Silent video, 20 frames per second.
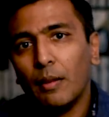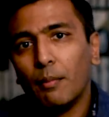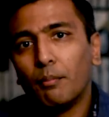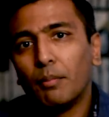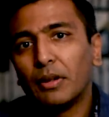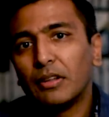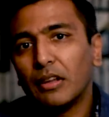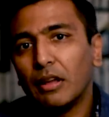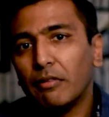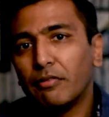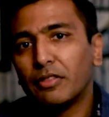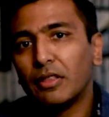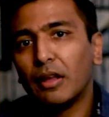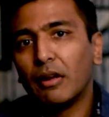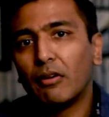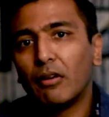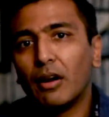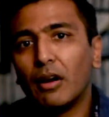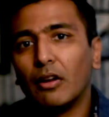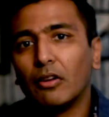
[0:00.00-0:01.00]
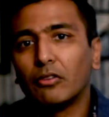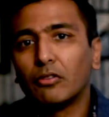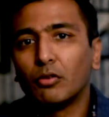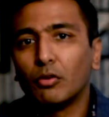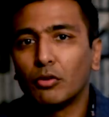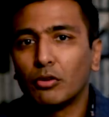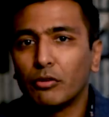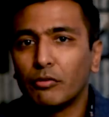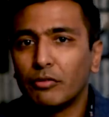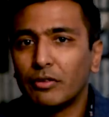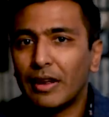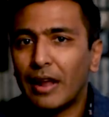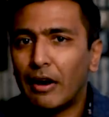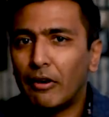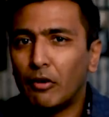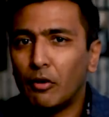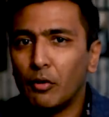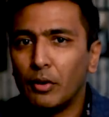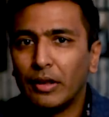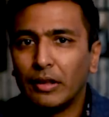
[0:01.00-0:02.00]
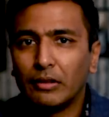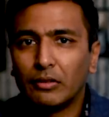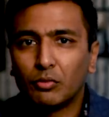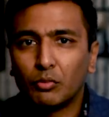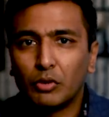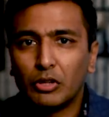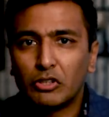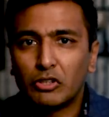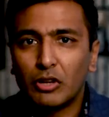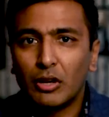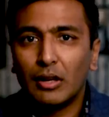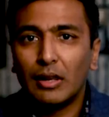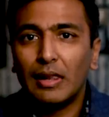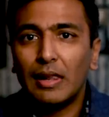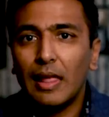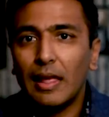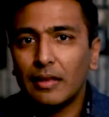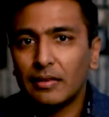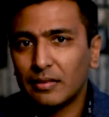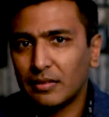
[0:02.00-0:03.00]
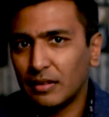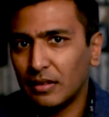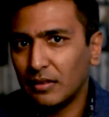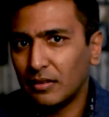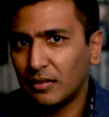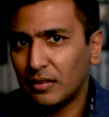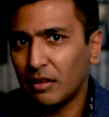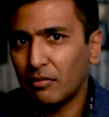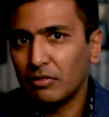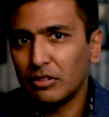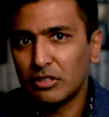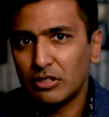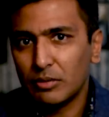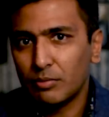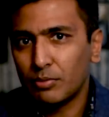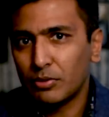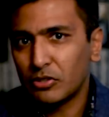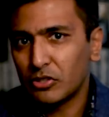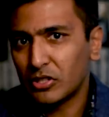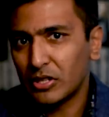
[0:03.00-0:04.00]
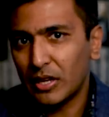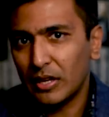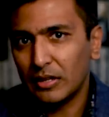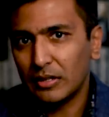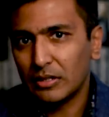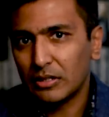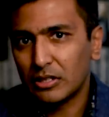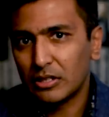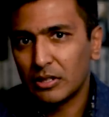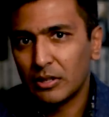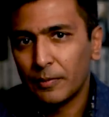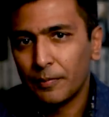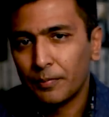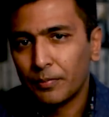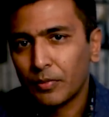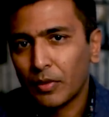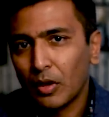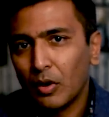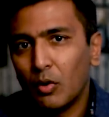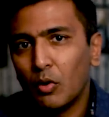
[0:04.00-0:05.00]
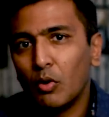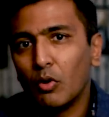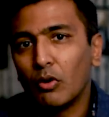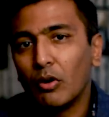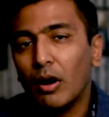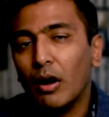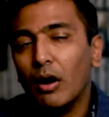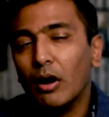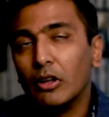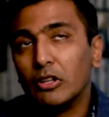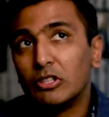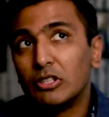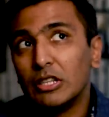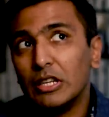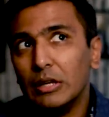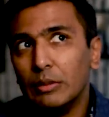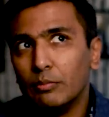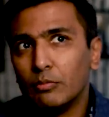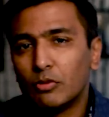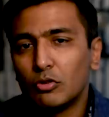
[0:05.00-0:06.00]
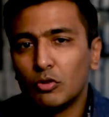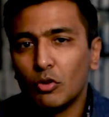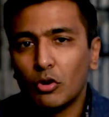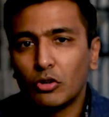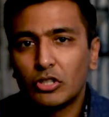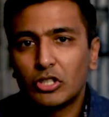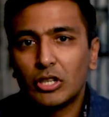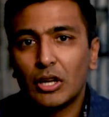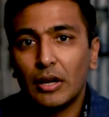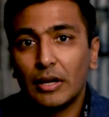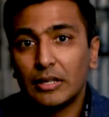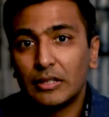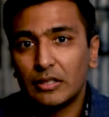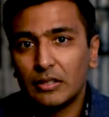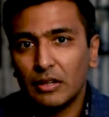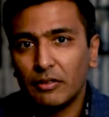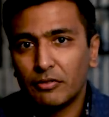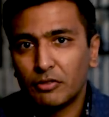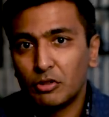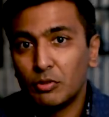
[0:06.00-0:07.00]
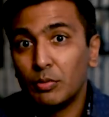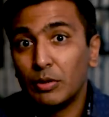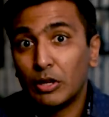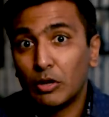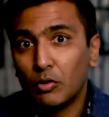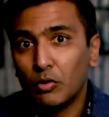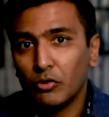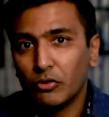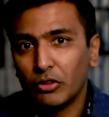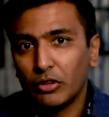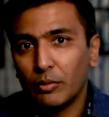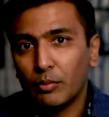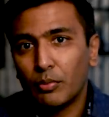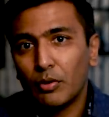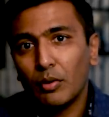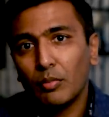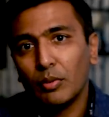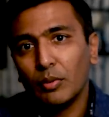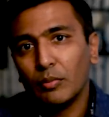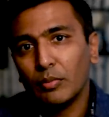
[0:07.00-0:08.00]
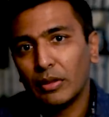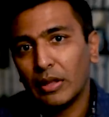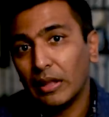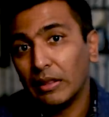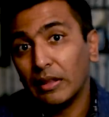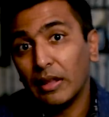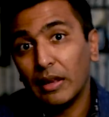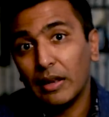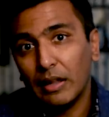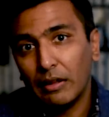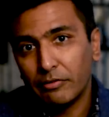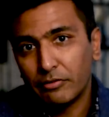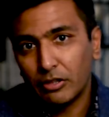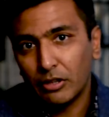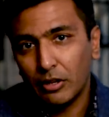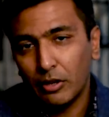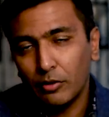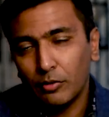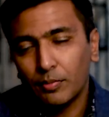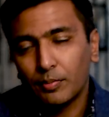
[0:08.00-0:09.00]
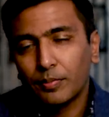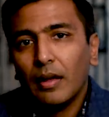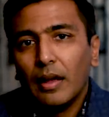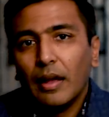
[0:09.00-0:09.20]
But if there are sort of narrowings which are less than seventy percent or are deemed not tight enough to be causing a problem, then they're left alone.